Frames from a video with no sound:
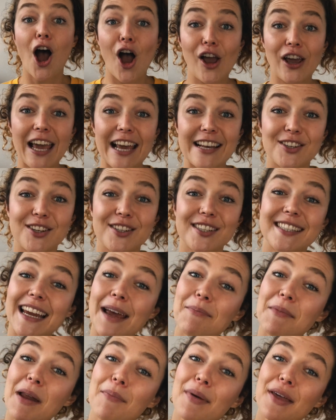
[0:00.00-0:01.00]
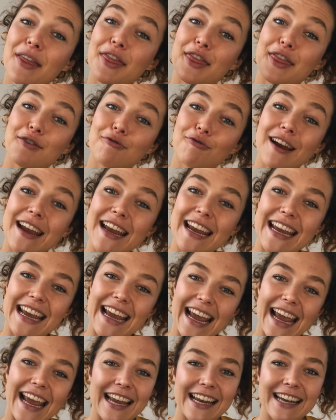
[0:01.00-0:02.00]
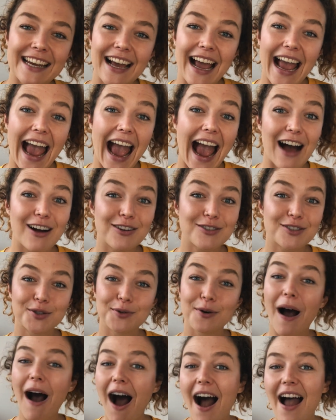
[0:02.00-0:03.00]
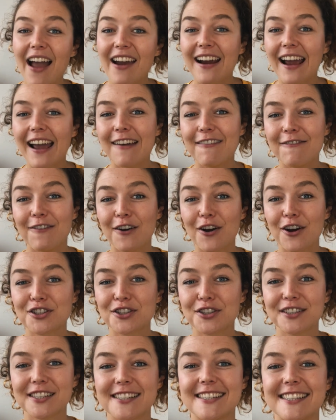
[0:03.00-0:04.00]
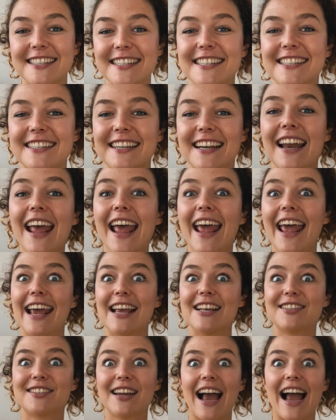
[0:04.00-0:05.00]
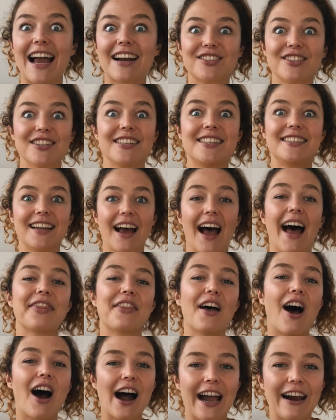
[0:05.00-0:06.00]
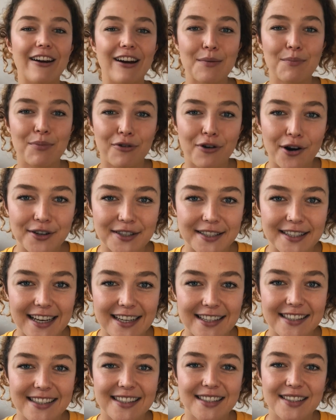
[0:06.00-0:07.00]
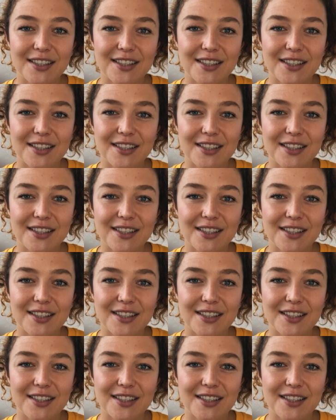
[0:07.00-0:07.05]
Okay, so step number 3 in how to hire a virtual assistant is to actually start the hiring process.